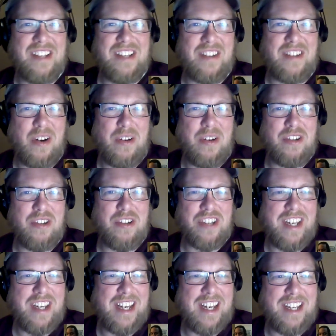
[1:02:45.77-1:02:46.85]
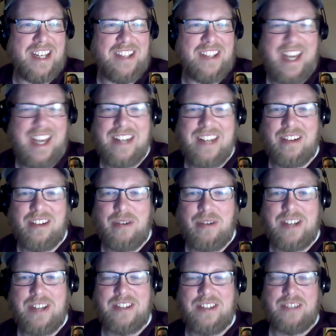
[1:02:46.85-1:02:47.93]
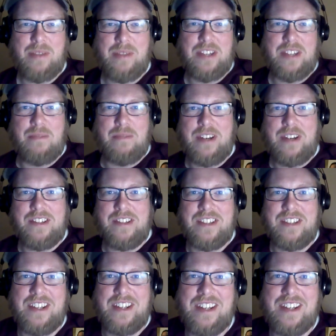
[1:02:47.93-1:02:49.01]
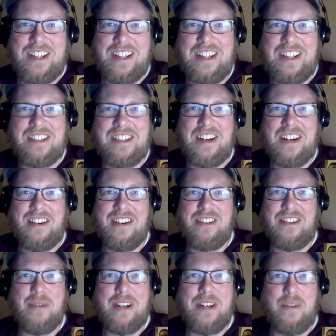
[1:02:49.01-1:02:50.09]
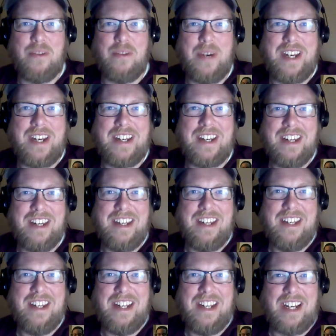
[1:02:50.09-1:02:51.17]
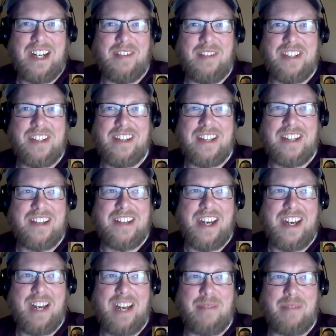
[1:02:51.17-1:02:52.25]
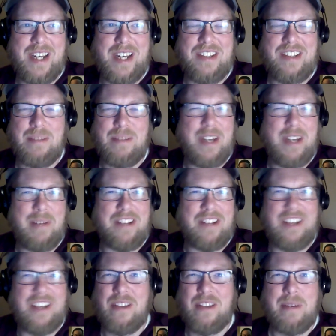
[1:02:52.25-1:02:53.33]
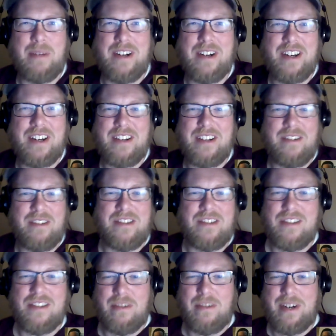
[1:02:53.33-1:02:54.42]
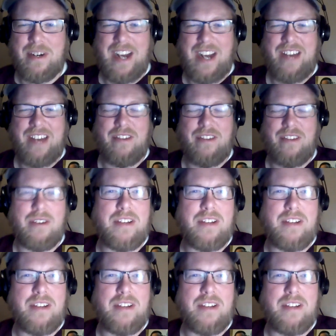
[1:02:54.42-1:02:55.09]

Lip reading: So usually Dan graces us with his presence and takes care of the tweet of the week. Obviously, that's not happening. Something about South America or Central America. I don't know.